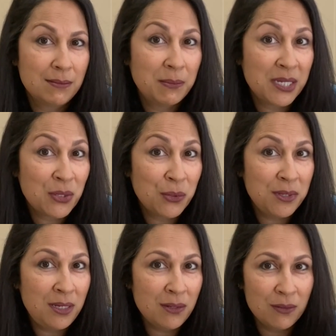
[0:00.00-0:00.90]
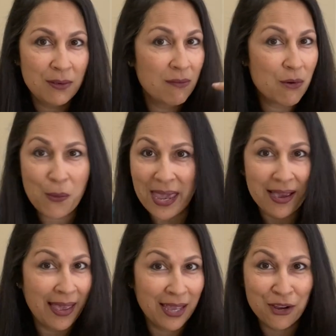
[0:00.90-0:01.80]
But who knew? We were way
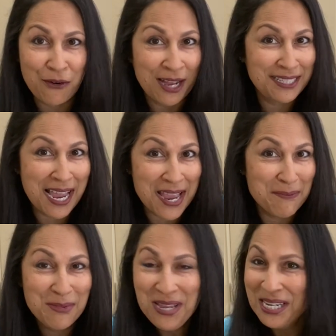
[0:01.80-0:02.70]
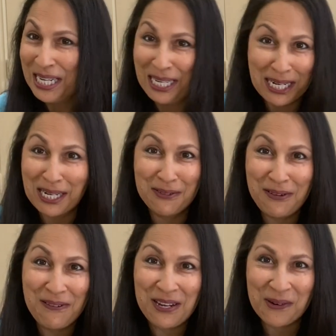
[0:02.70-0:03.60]
ahead of our time. Little
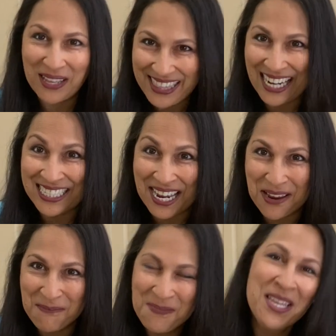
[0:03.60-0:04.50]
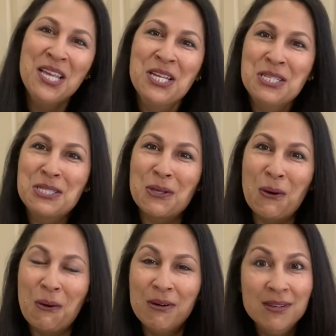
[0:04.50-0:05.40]
did we know at that time.
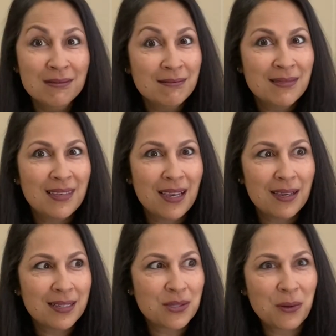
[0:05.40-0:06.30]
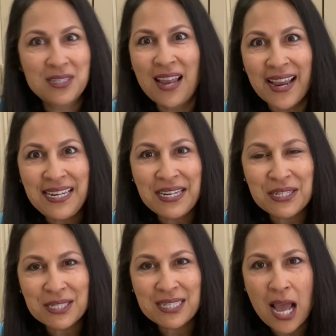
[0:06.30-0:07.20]
So it's what, 9
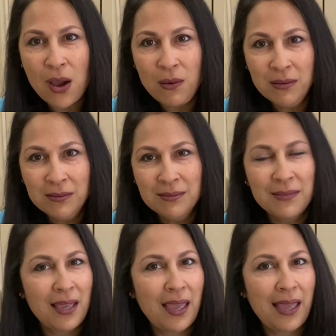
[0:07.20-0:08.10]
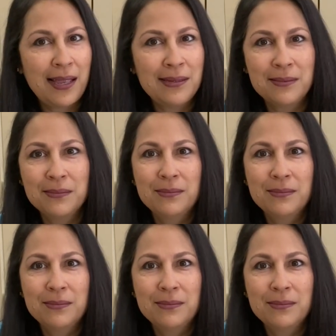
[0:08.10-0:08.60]
years now, and